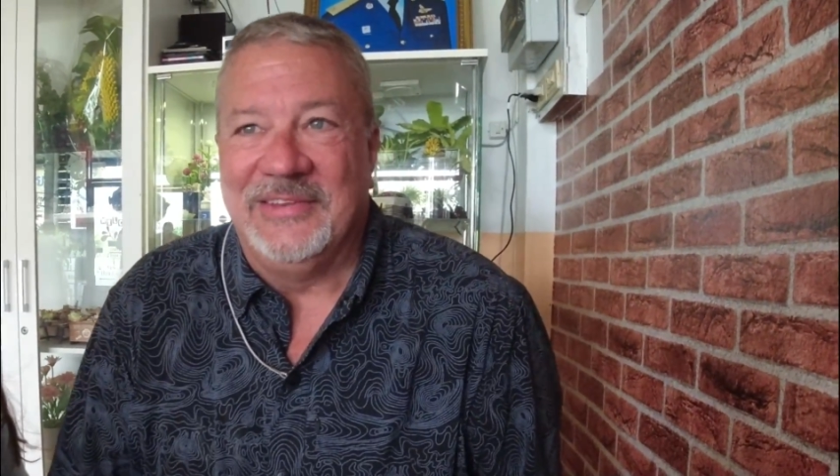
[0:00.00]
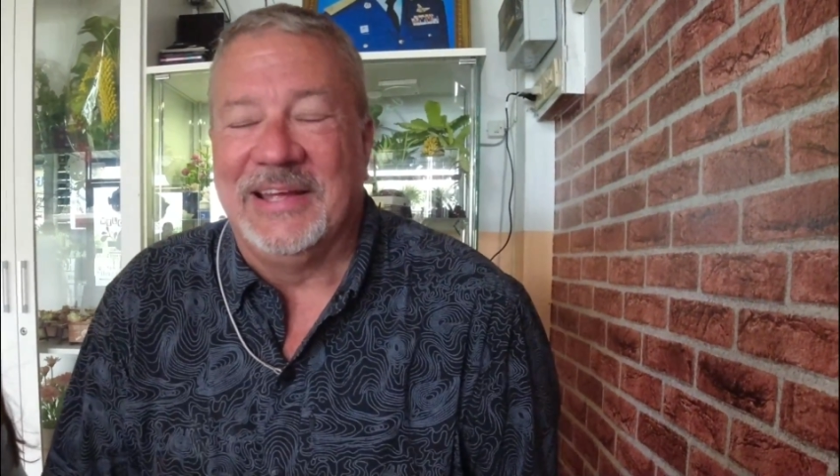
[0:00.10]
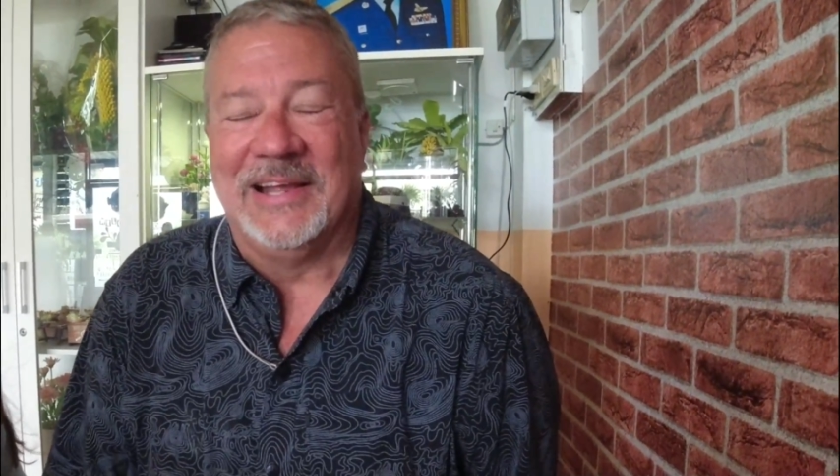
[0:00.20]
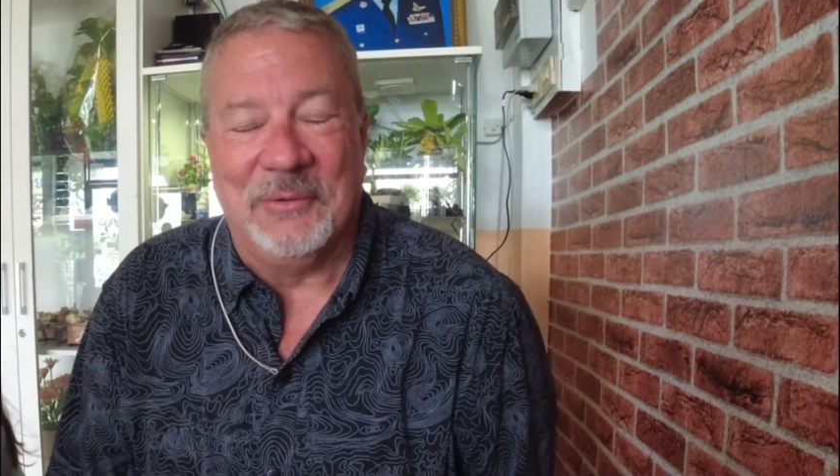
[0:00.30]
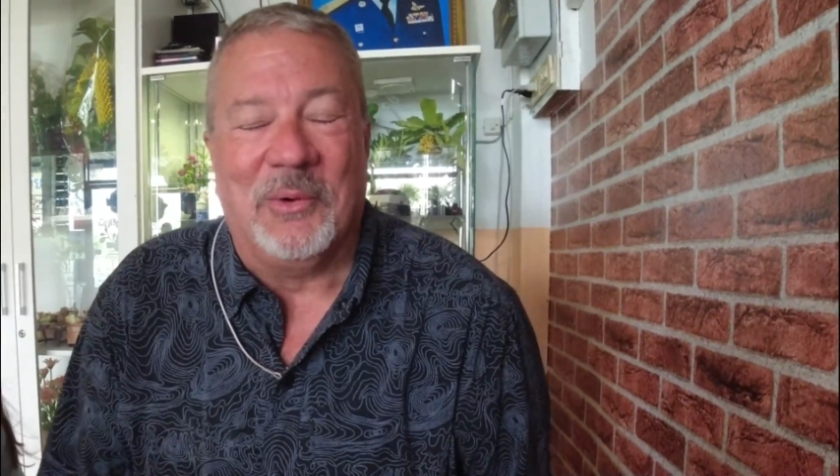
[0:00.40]

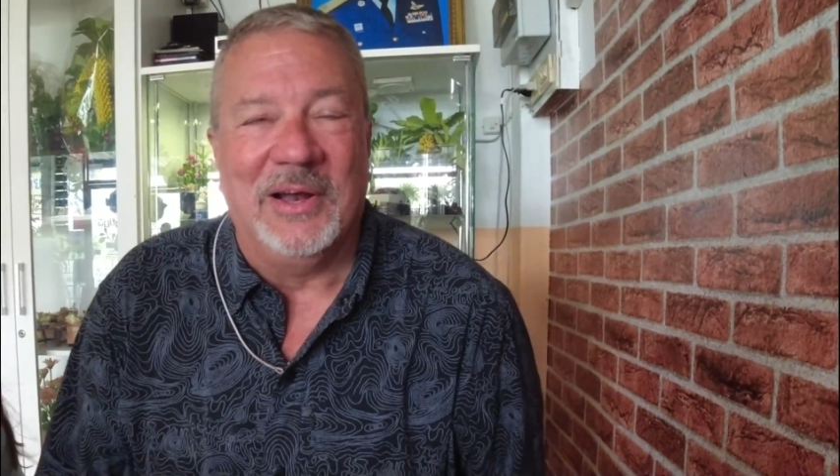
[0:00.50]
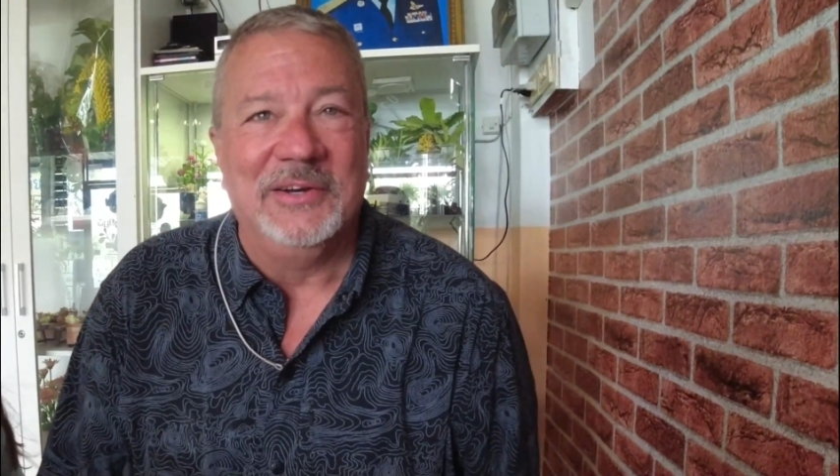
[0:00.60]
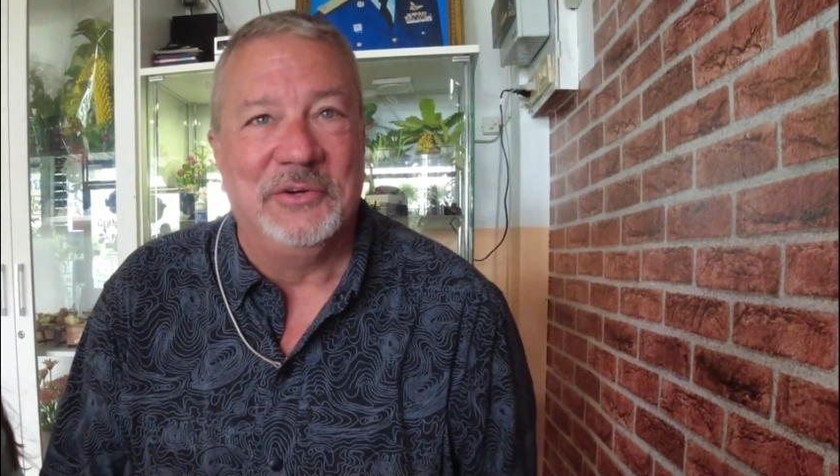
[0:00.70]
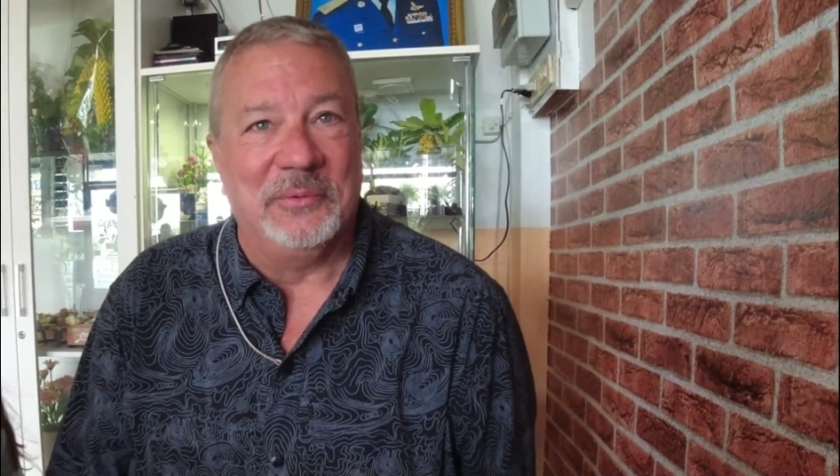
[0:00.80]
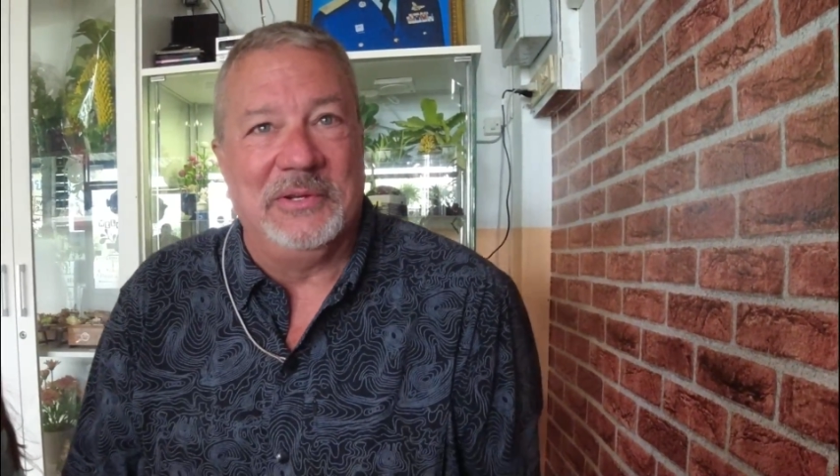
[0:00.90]
that I
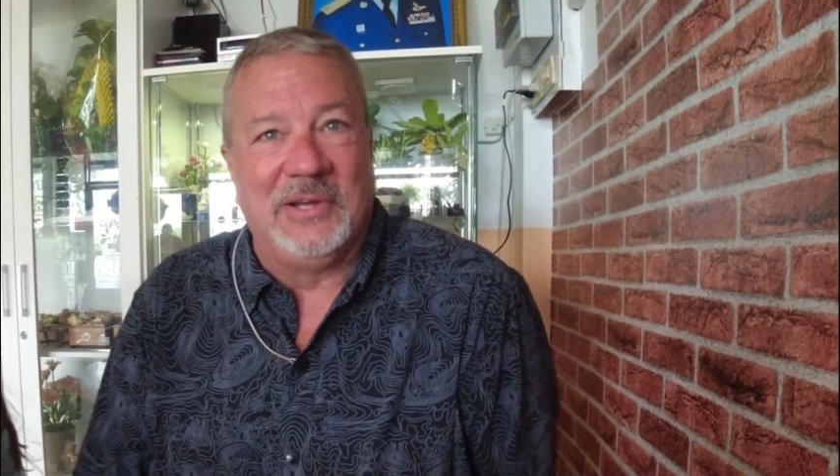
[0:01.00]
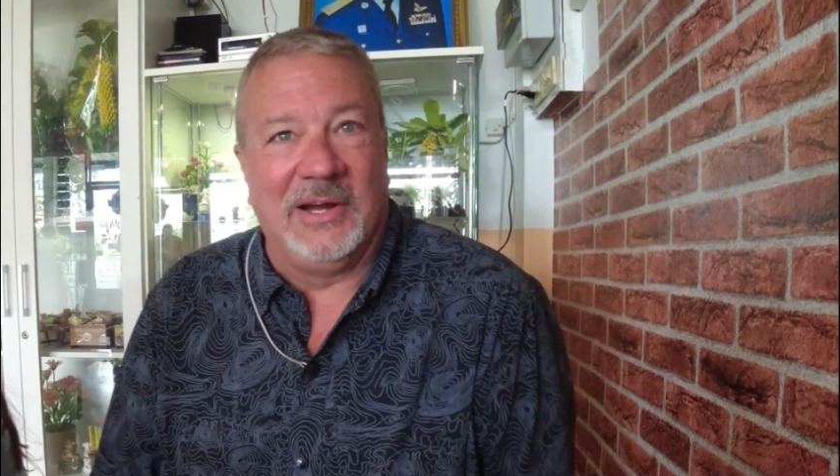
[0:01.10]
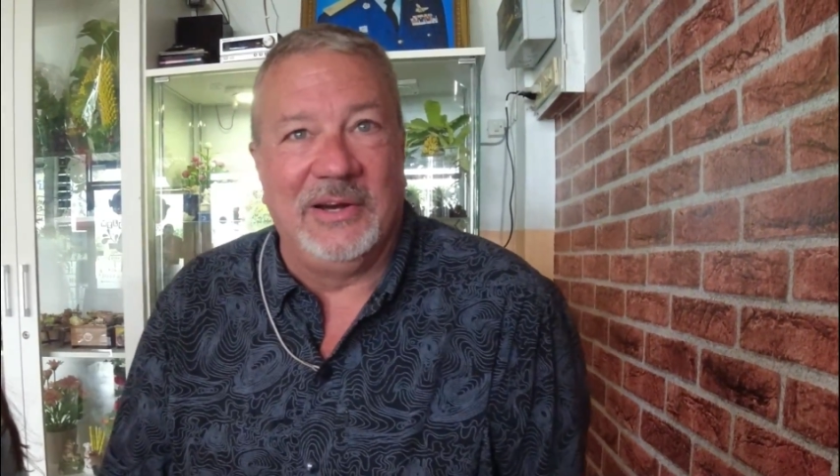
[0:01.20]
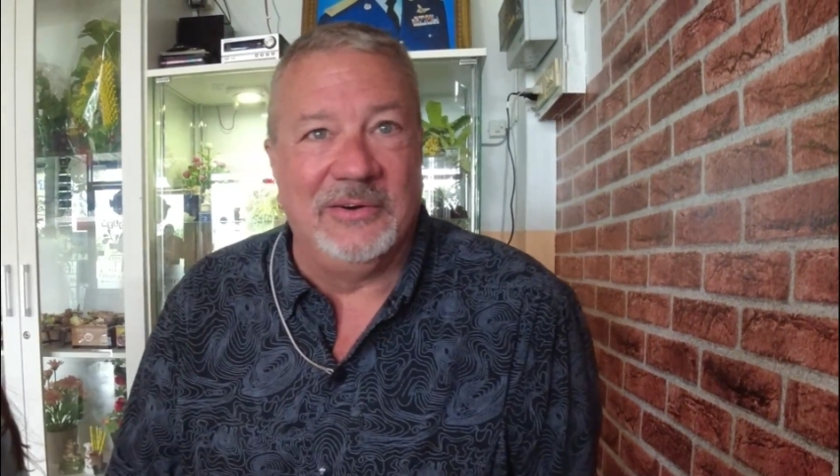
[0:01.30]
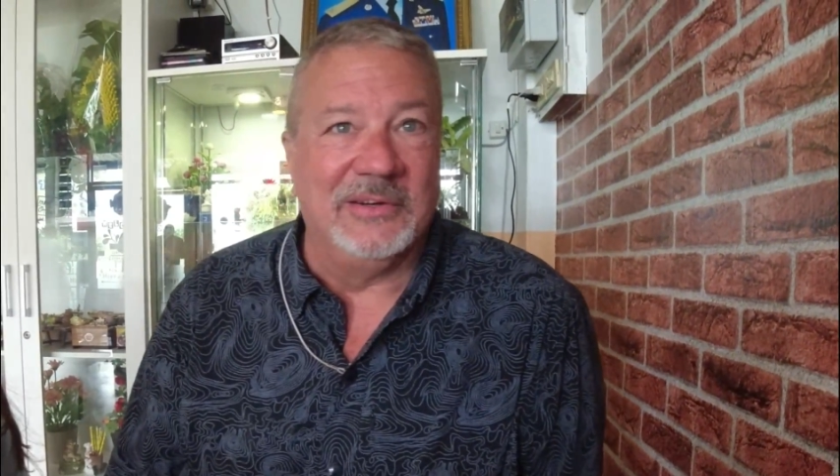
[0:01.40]
wanted to retire